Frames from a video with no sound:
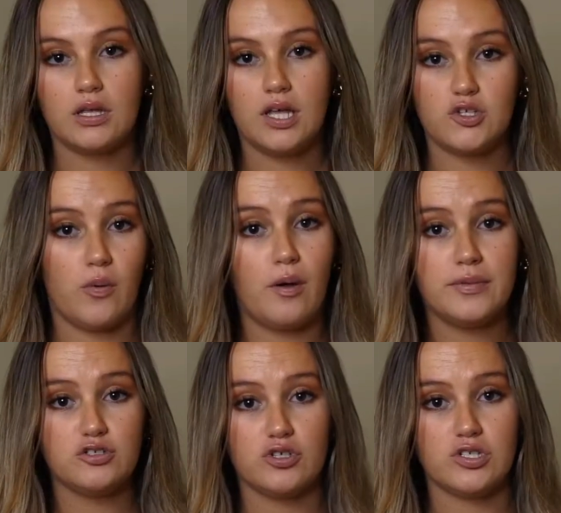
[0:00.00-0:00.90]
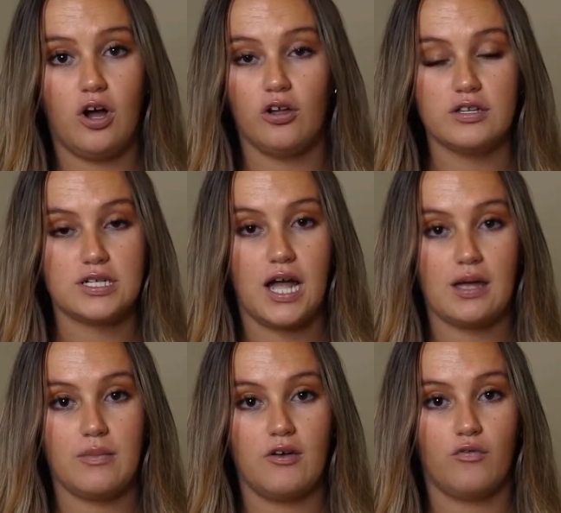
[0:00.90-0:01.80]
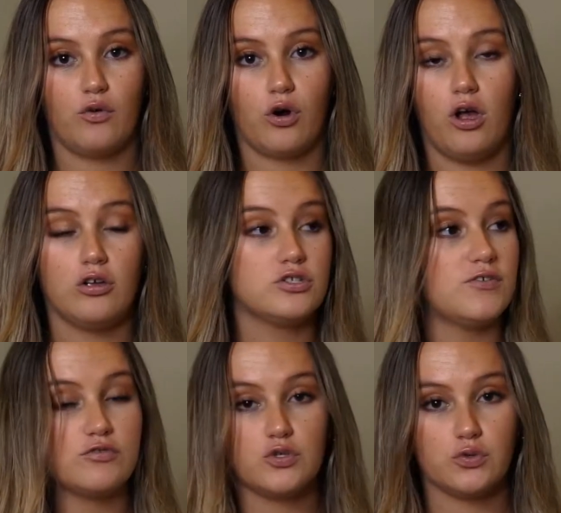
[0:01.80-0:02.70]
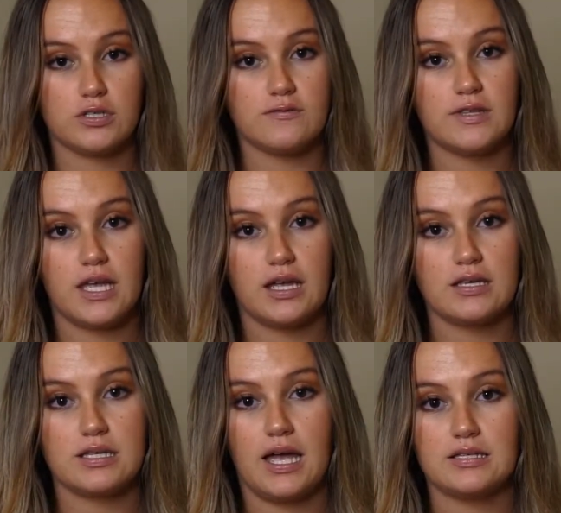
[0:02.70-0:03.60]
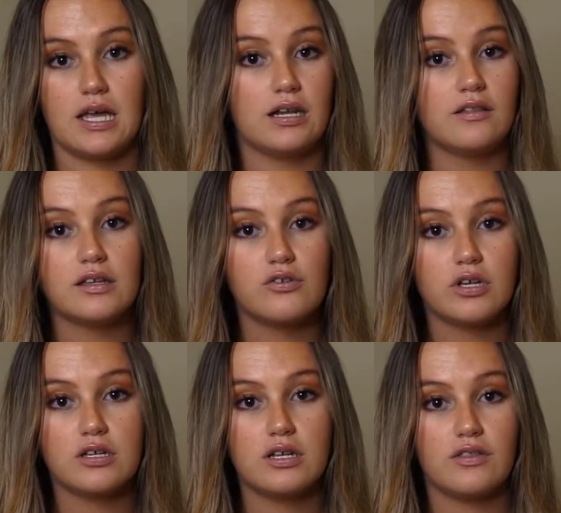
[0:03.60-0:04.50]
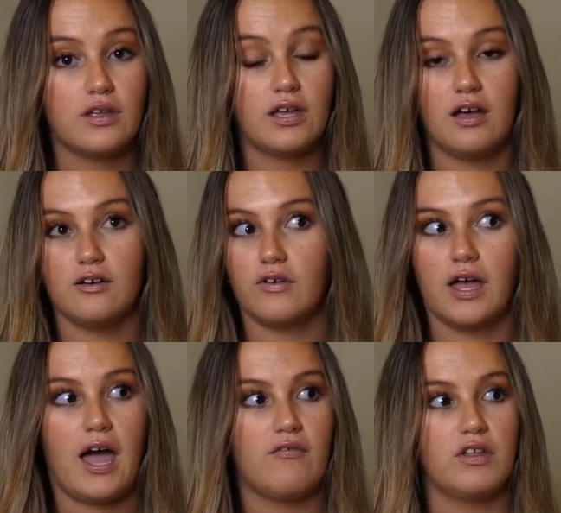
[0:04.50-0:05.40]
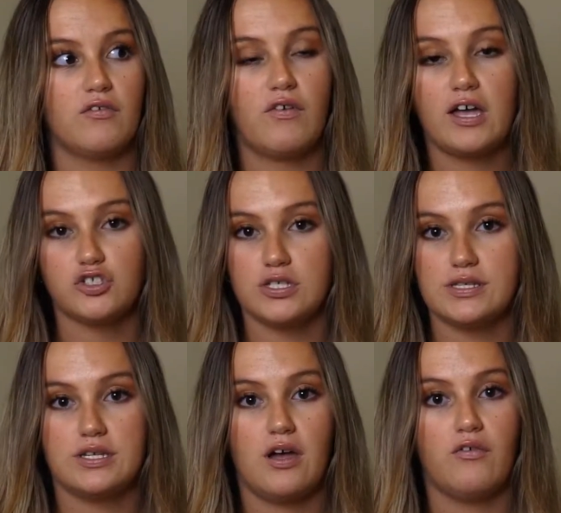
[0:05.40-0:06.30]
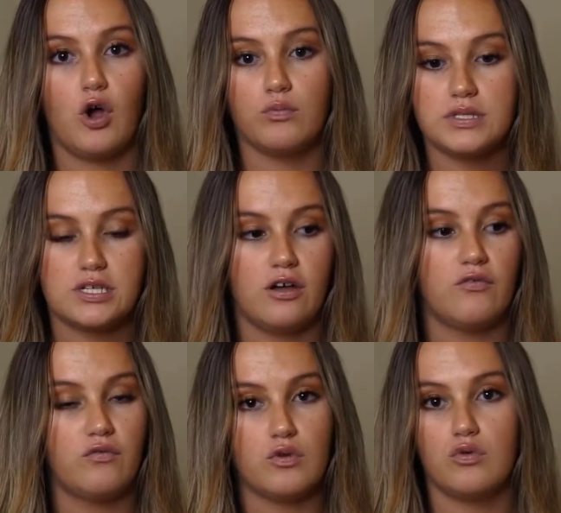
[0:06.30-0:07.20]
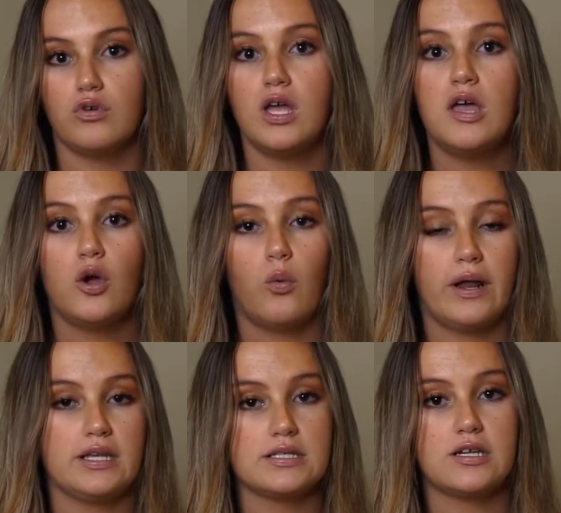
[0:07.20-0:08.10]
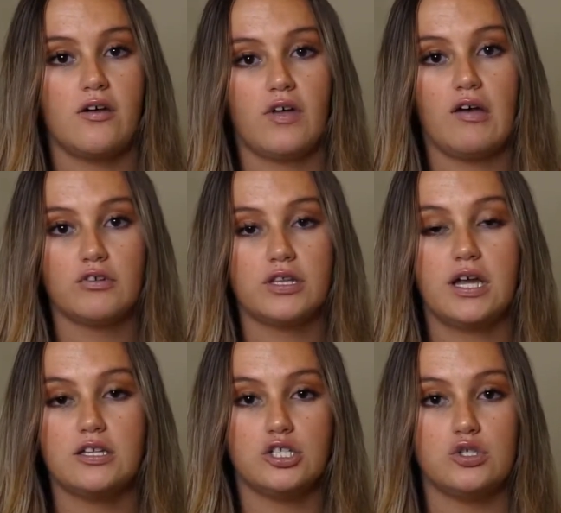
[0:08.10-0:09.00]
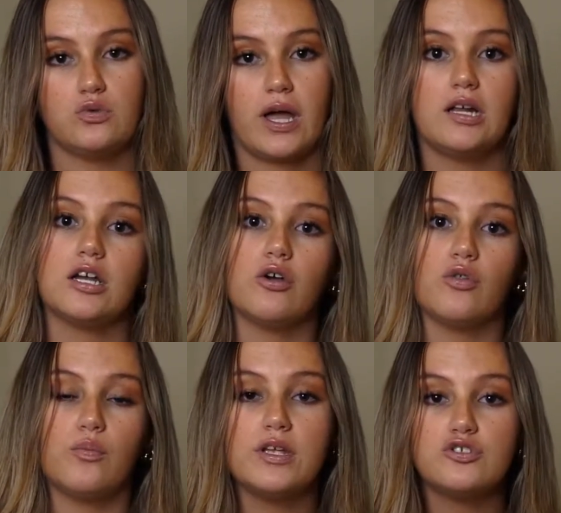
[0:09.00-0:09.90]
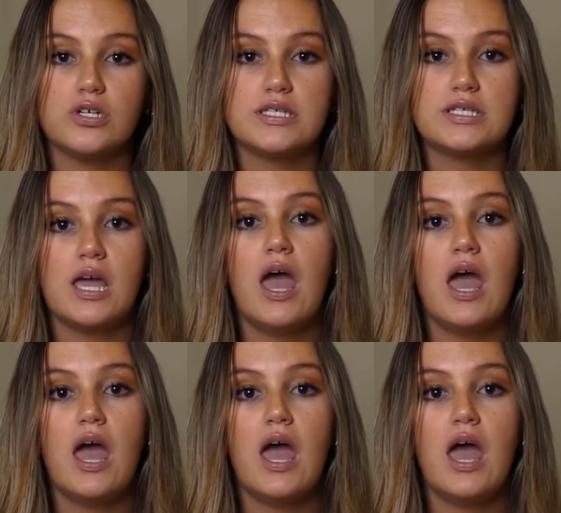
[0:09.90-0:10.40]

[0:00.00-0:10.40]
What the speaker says: So I'm on Pinterest all the time for all different sorts of things. It has anything you could think of. I have like fashion stuff, home stuff, food, wedding stuff, everything I do, I kind of go through Pinterest.